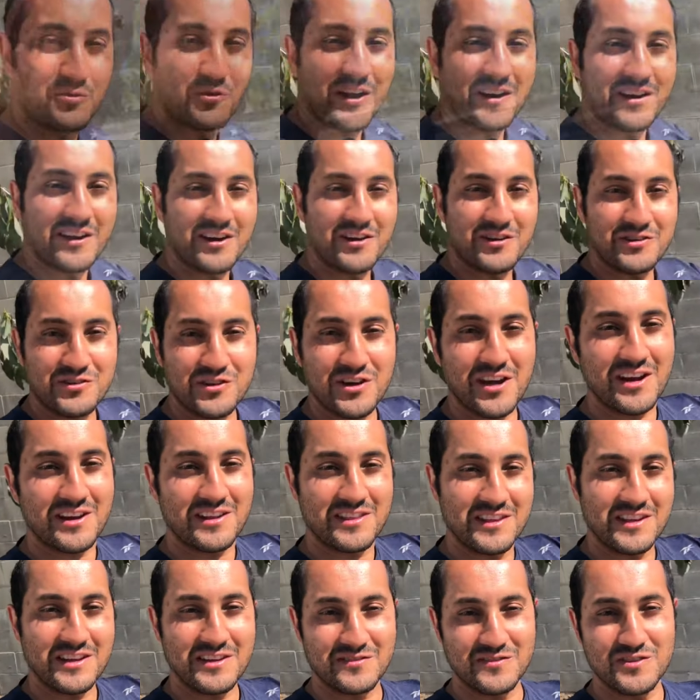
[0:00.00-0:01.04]
right now you gotta
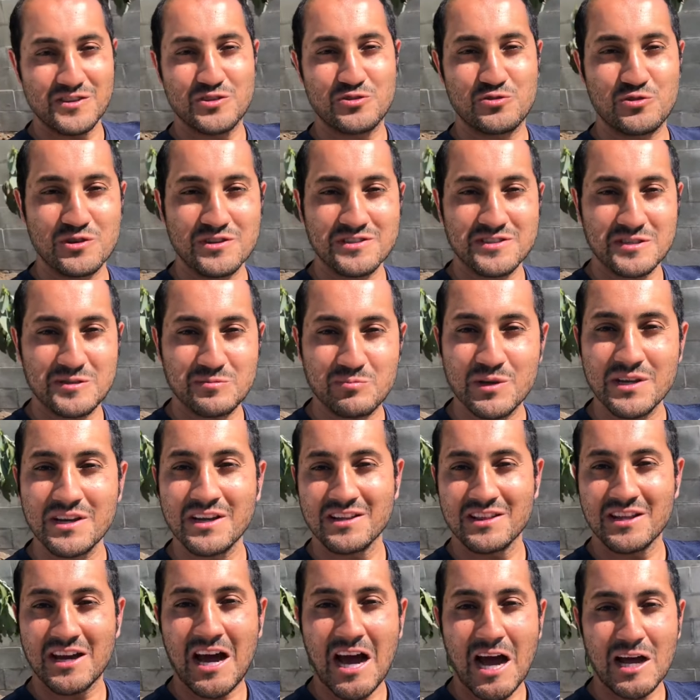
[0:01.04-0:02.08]
think of these trees as being
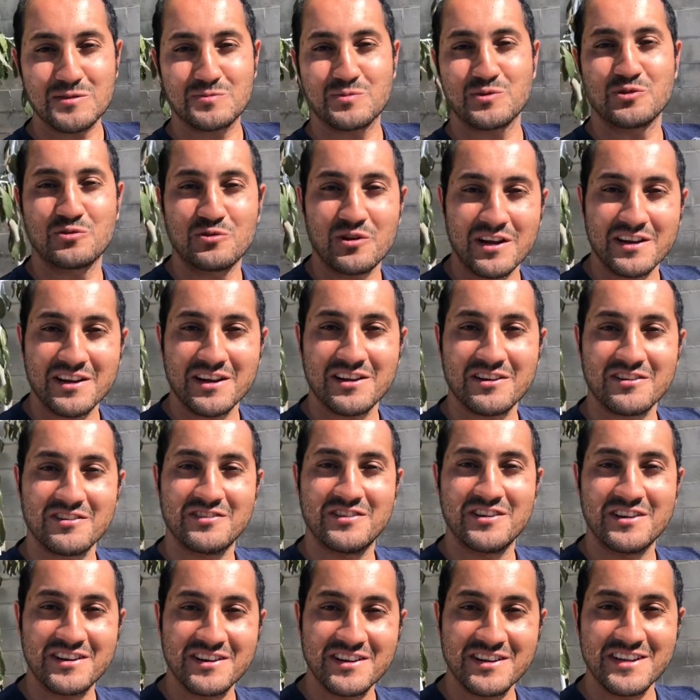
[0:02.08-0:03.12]
in the hospital right now.
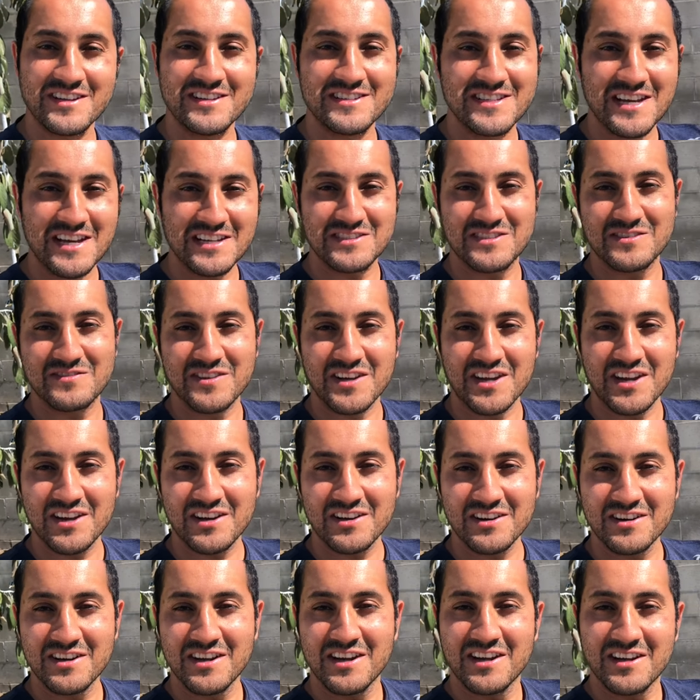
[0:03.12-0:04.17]
They're in intensive
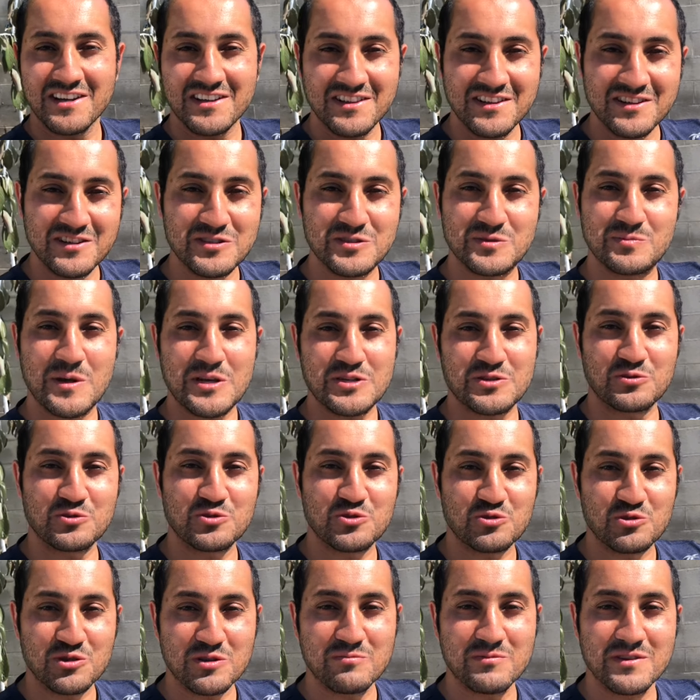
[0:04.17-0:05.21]
care, they're in special
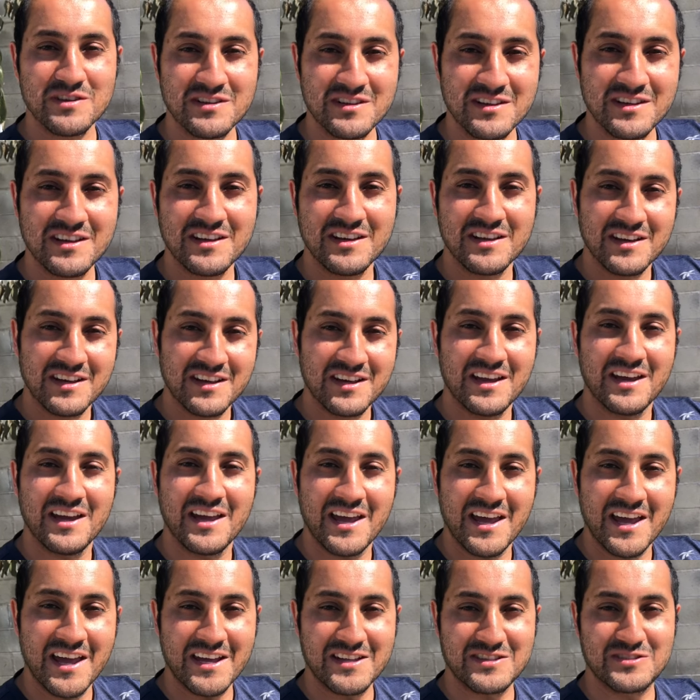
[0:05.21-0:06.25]
treatment,
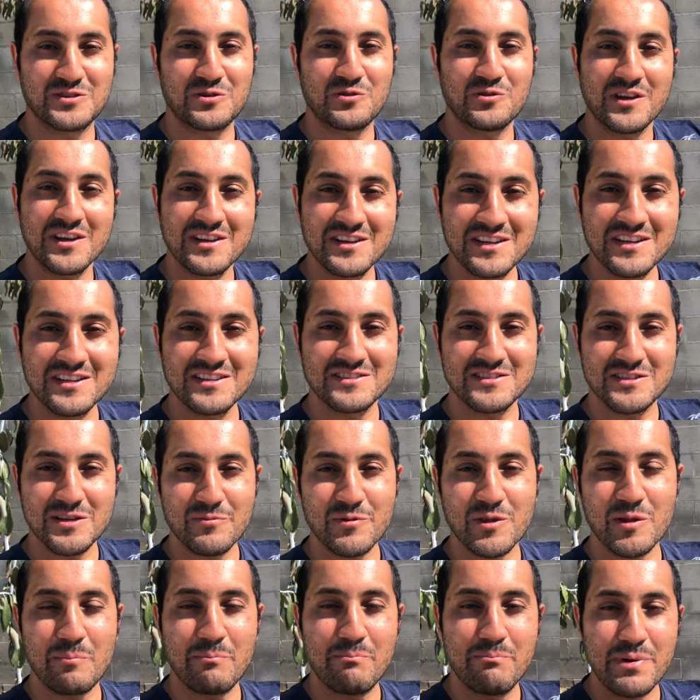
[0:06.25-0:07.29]
and so they need some of
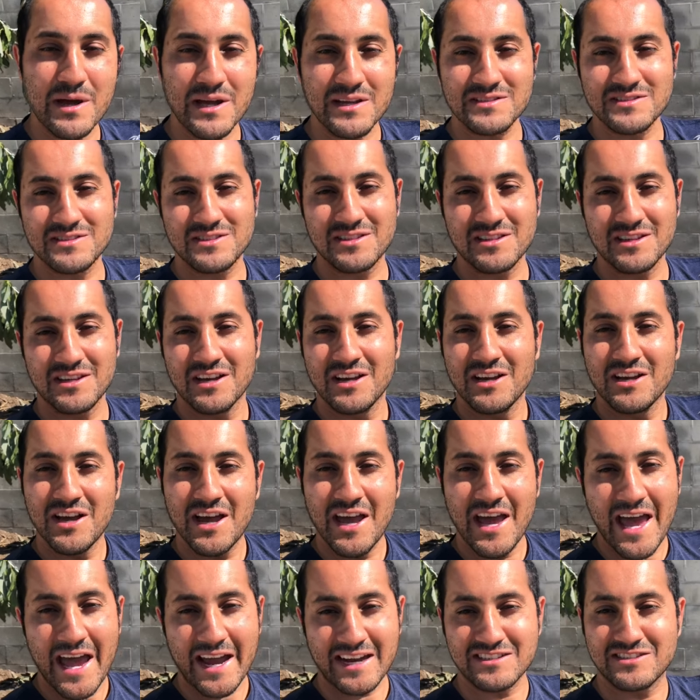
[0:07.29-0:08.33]
the best
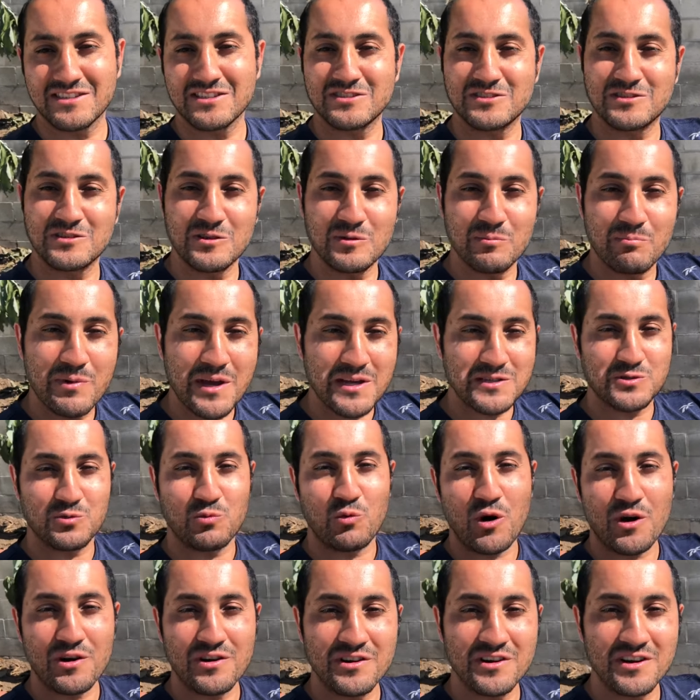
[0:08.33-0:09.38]
access to the best
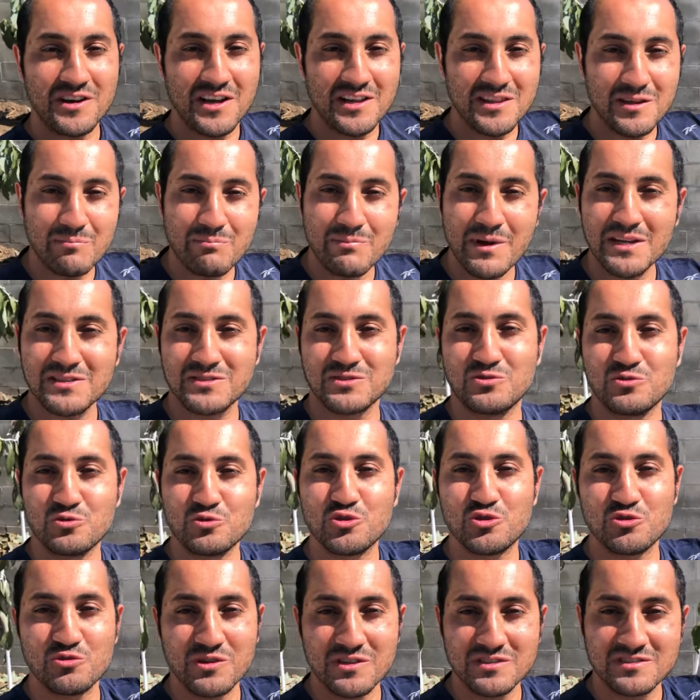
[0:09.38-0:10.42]
water and the best
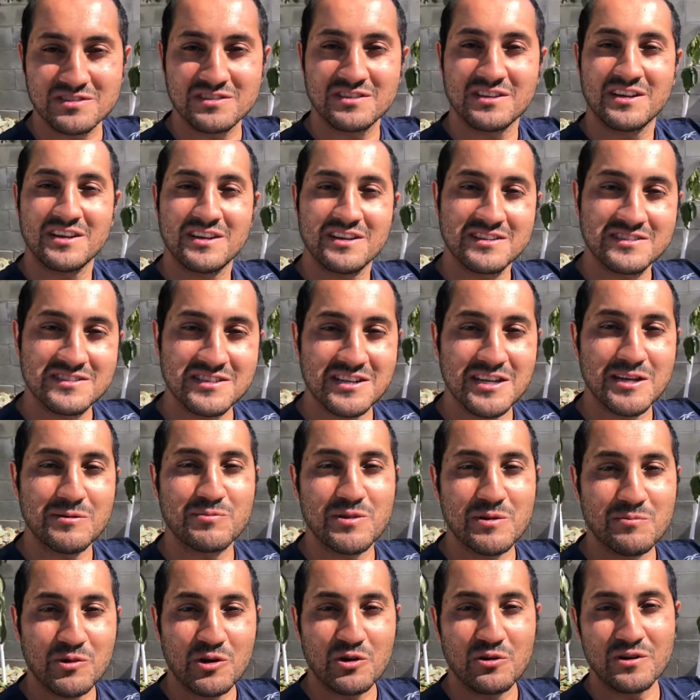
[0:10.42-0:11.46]
nutrients to keep
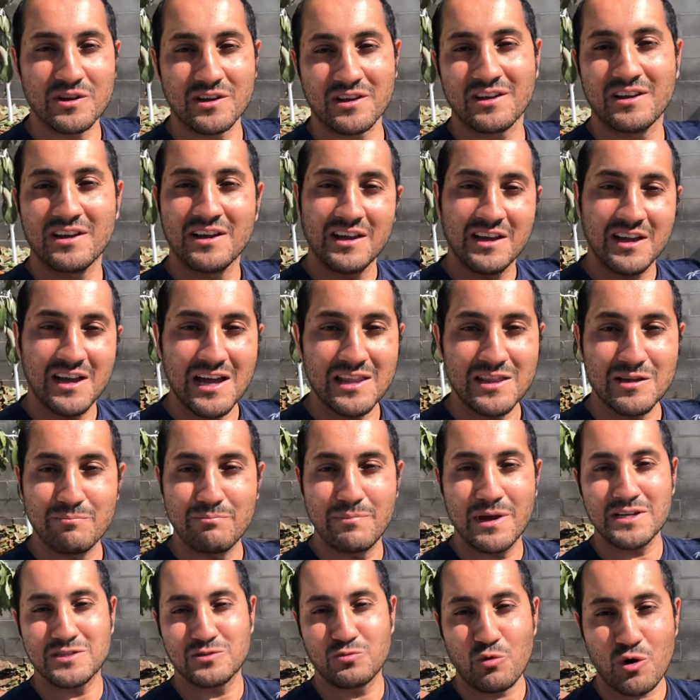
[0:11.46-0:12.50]
them going. And the
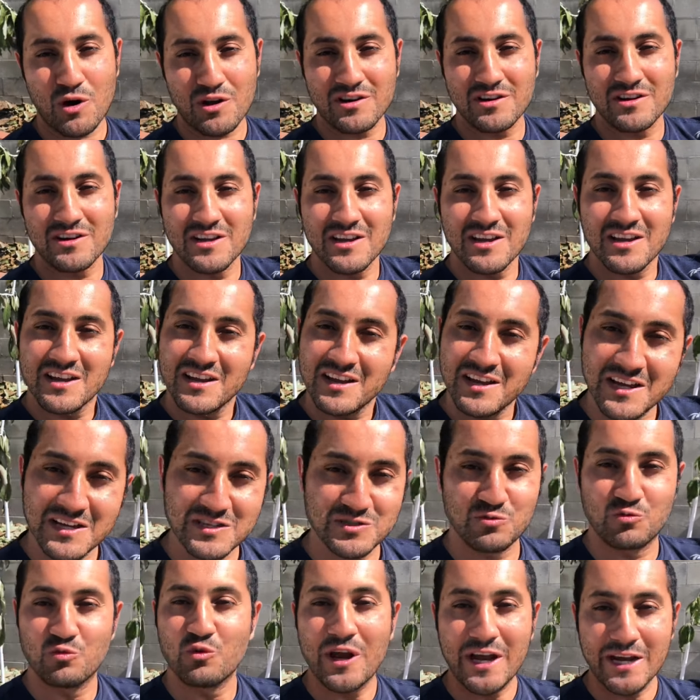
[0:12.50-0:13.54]
best water is
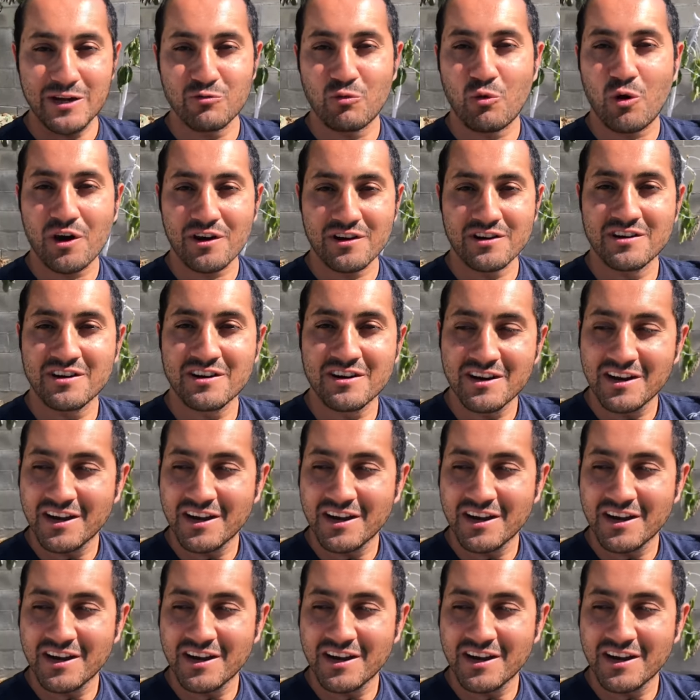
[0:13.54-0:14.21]
rainwater.